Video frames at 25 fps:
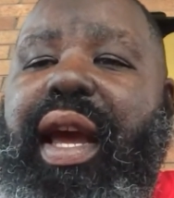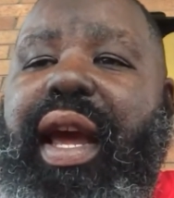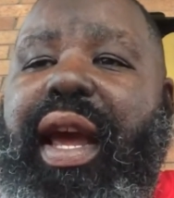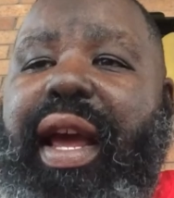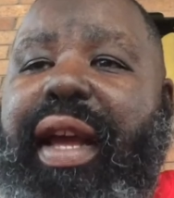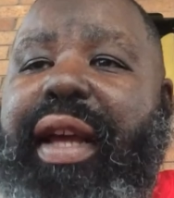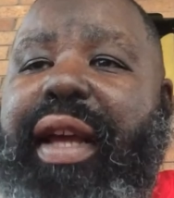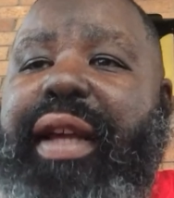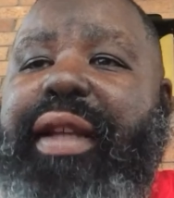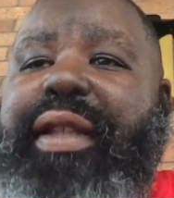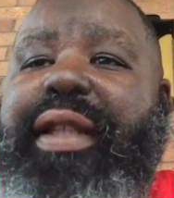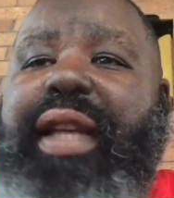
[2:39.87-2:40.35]

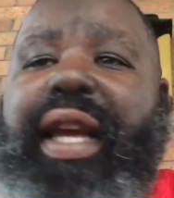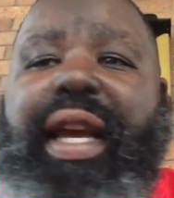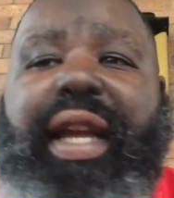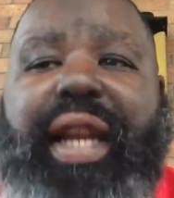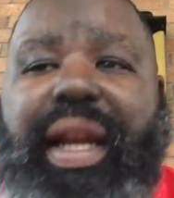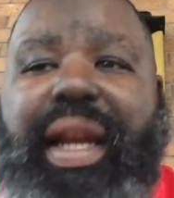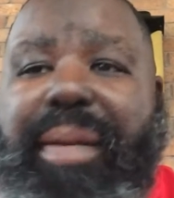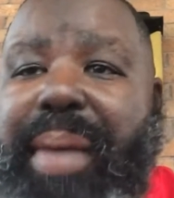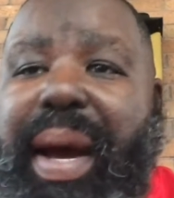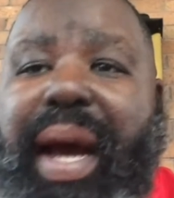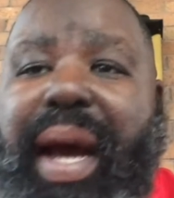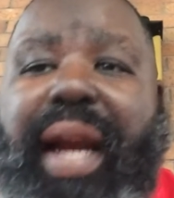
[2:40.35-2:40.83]
as
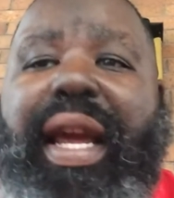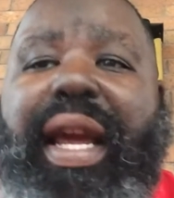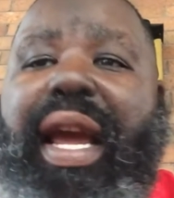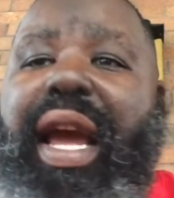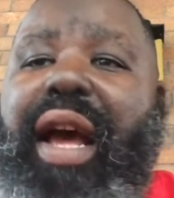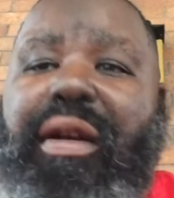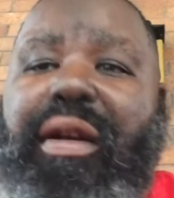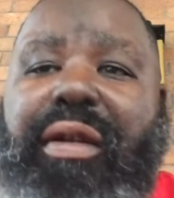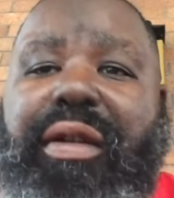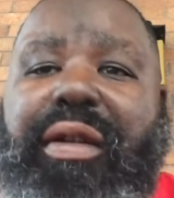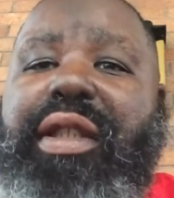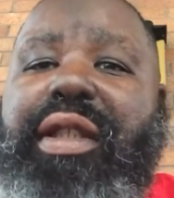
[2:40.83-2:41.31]
anybody
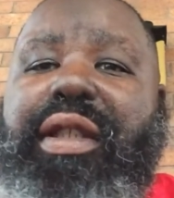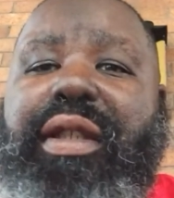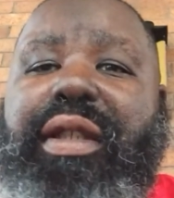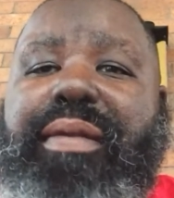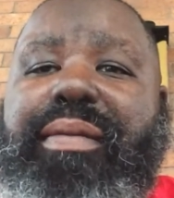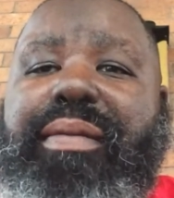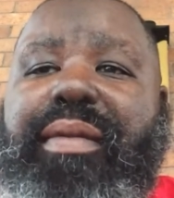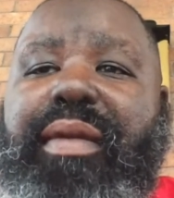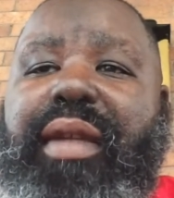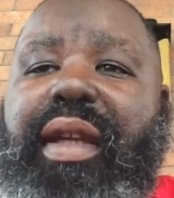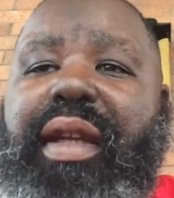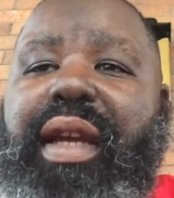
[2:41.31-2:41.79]
else.
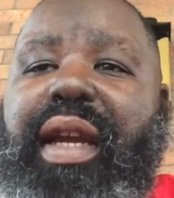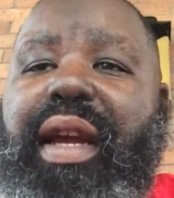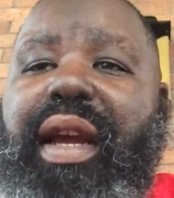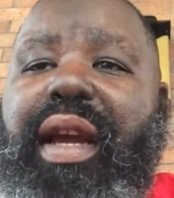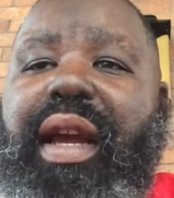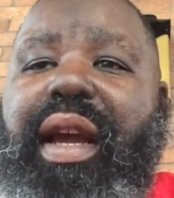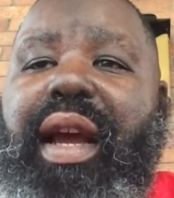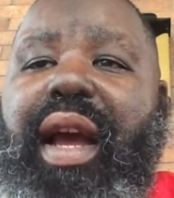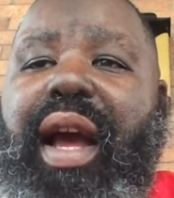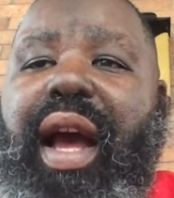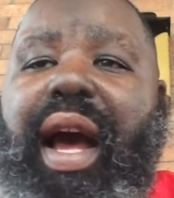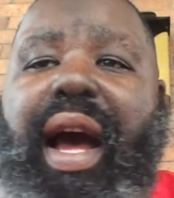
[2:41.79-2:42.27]

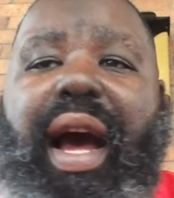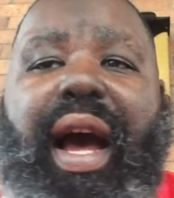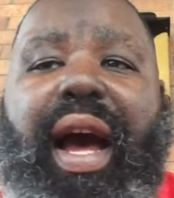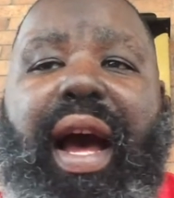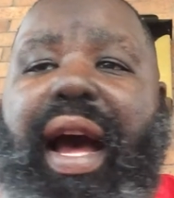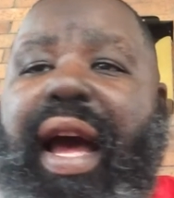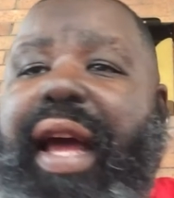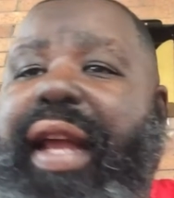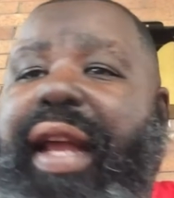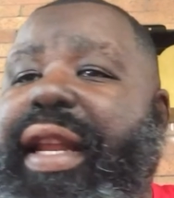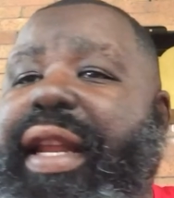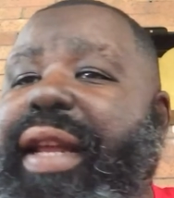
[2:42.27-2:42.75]

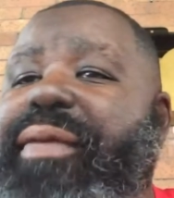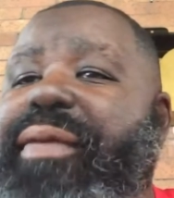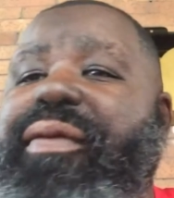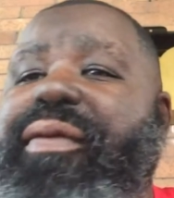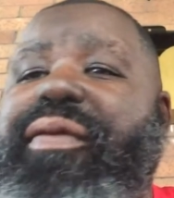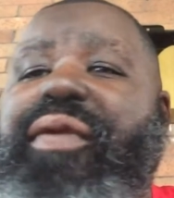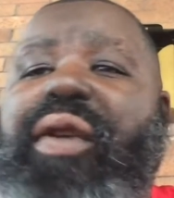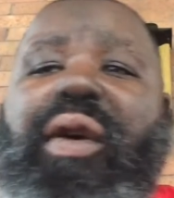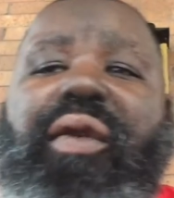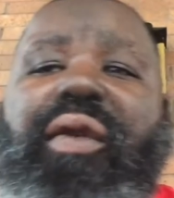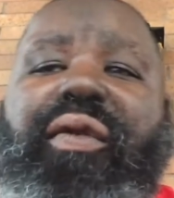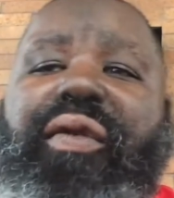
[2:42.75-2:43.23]
I didn't
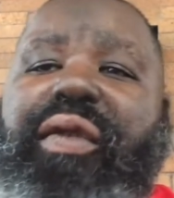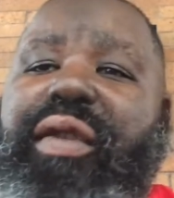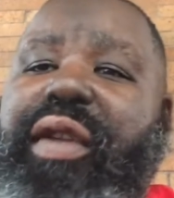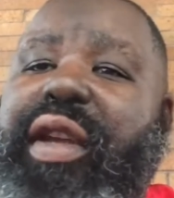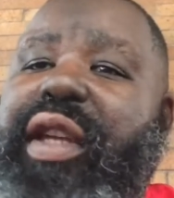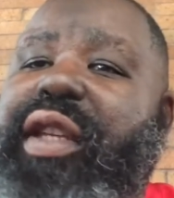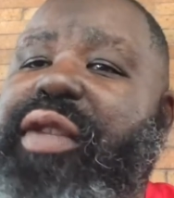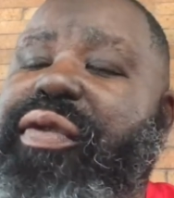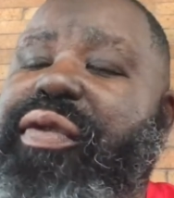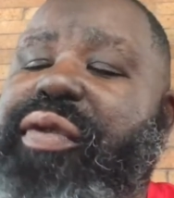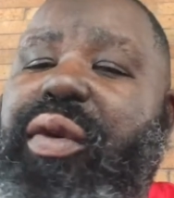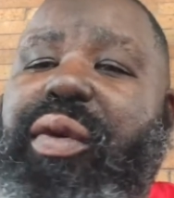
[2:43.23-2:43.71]
vote for
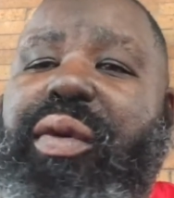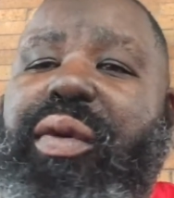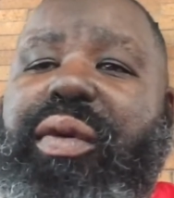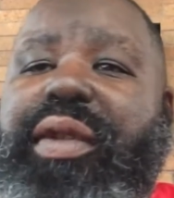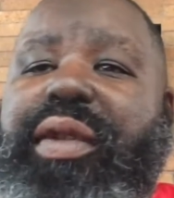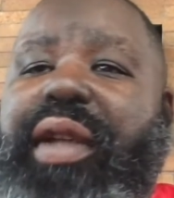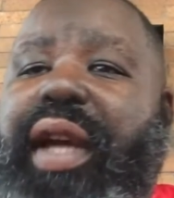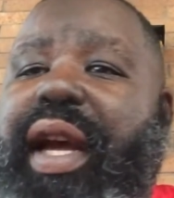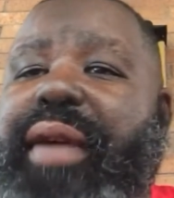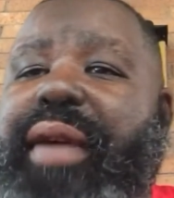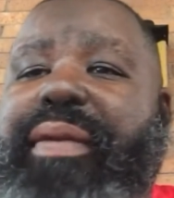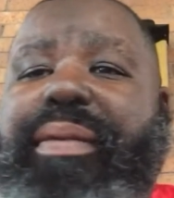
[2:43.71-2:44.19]
these
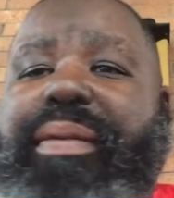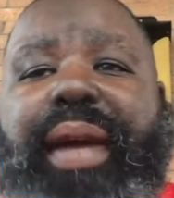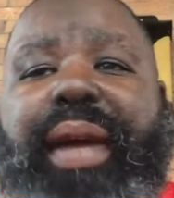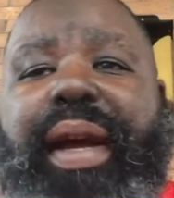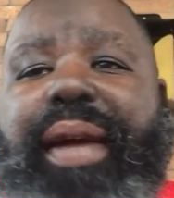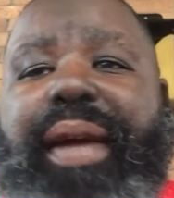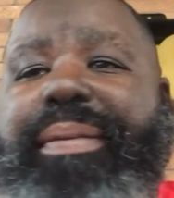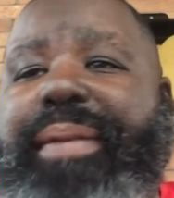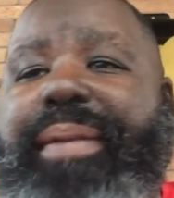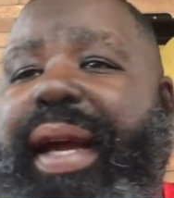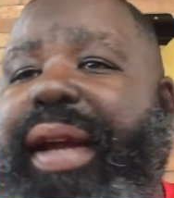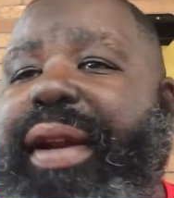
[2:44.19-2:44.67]
fools.
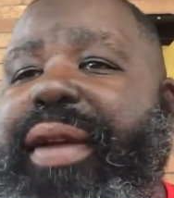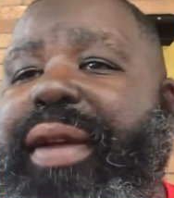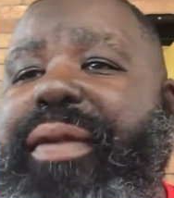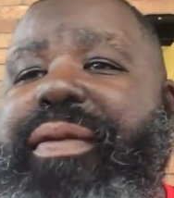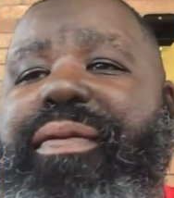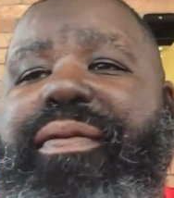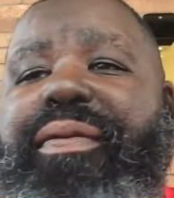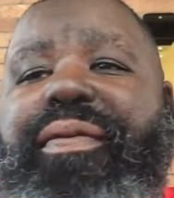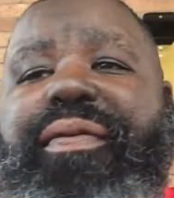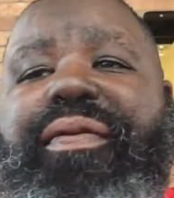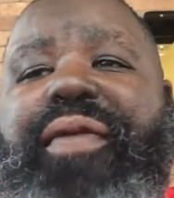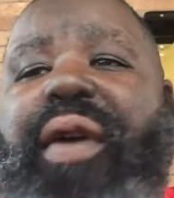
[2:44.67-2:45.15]
I
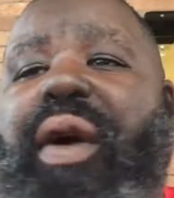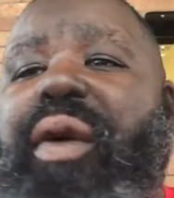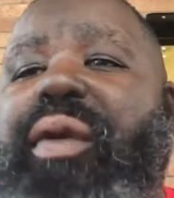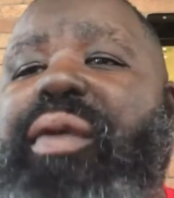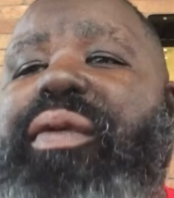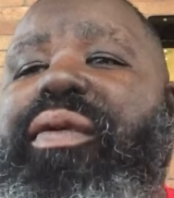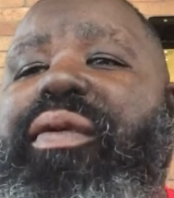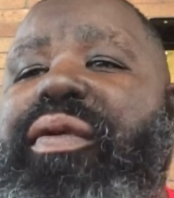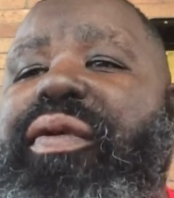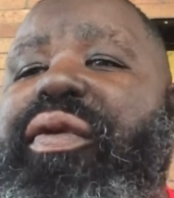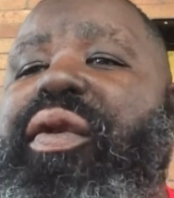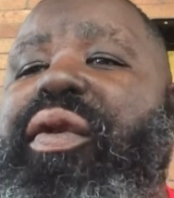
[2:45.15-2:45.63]
don't vote
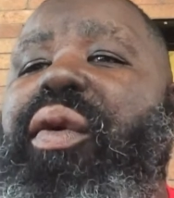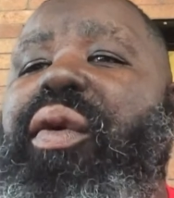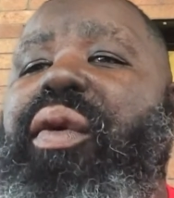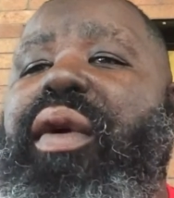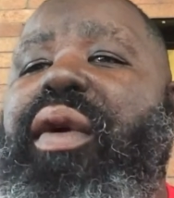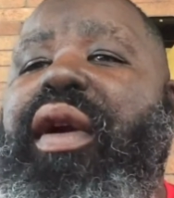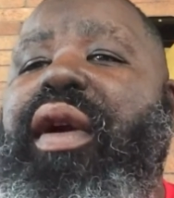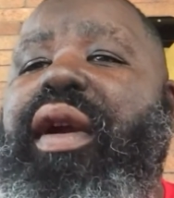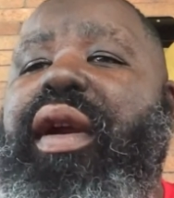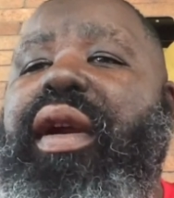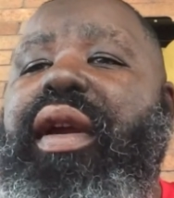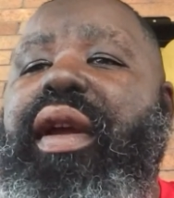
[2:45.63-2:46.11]

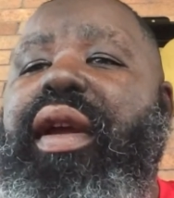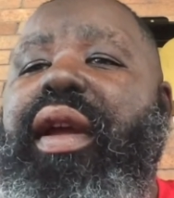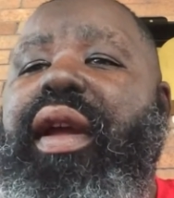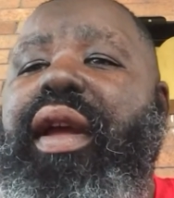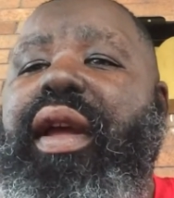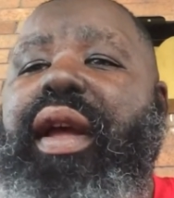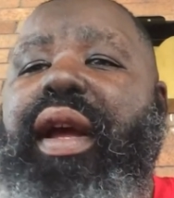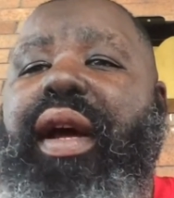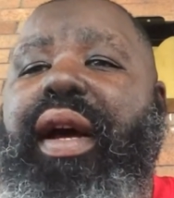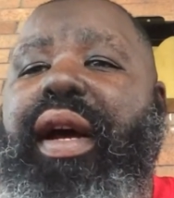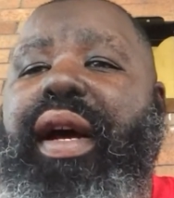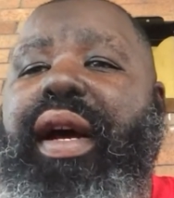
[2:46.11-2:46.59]
for
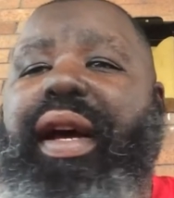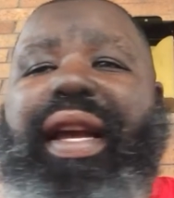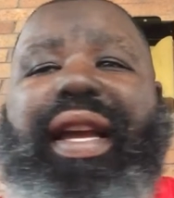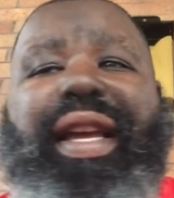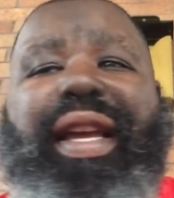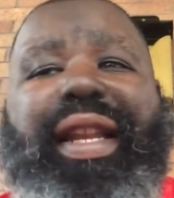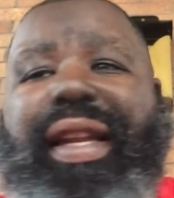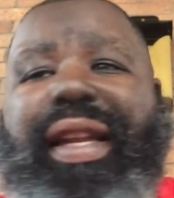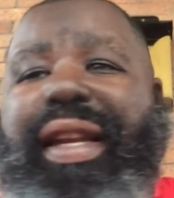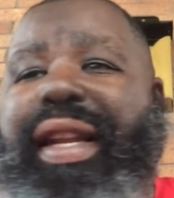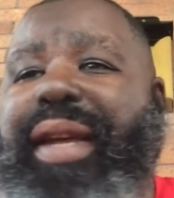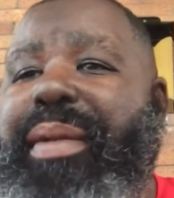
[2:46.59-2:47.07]

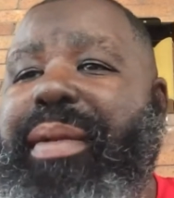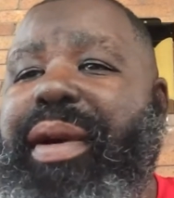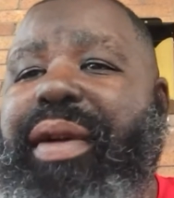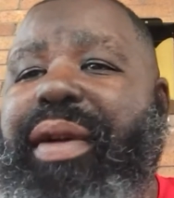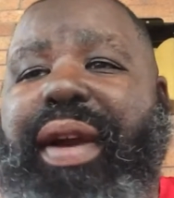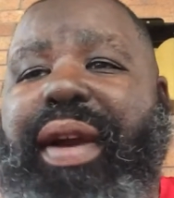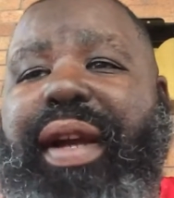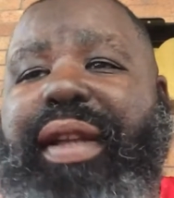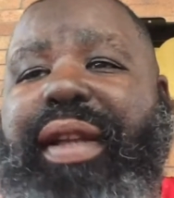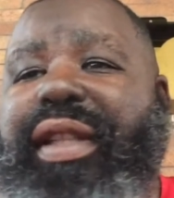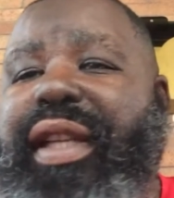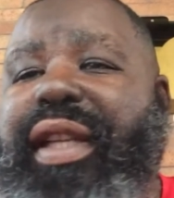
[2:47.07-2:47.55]
any
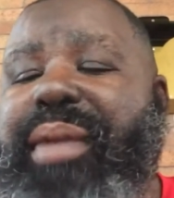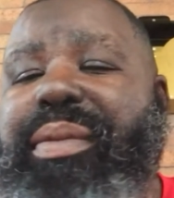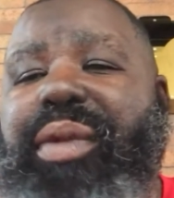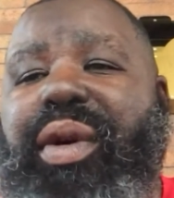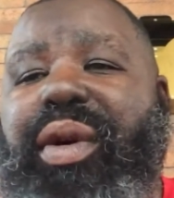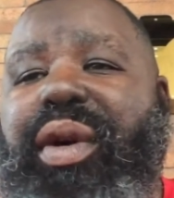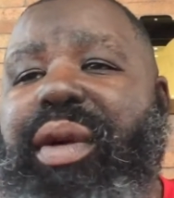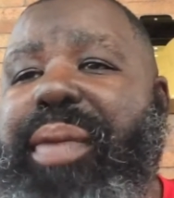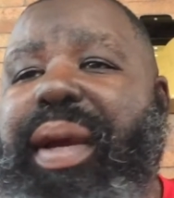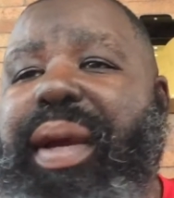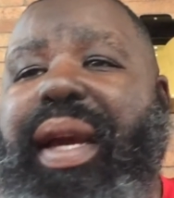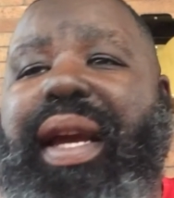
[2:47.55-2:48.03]
Democrats
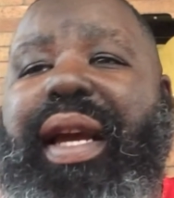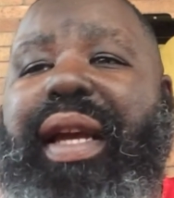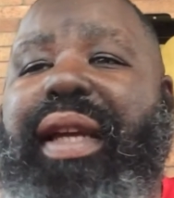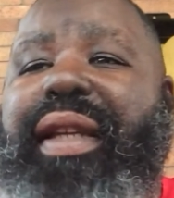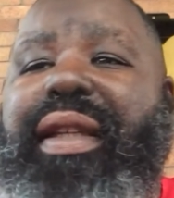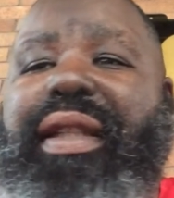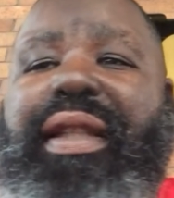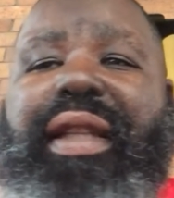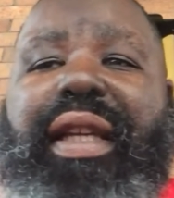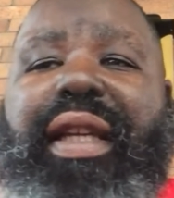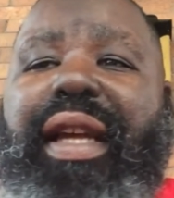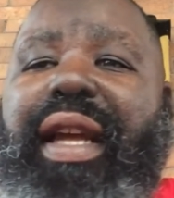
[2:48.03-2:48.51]
anymore,
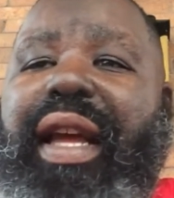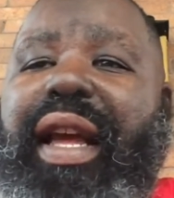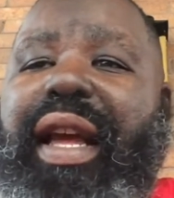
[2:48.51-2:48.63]
because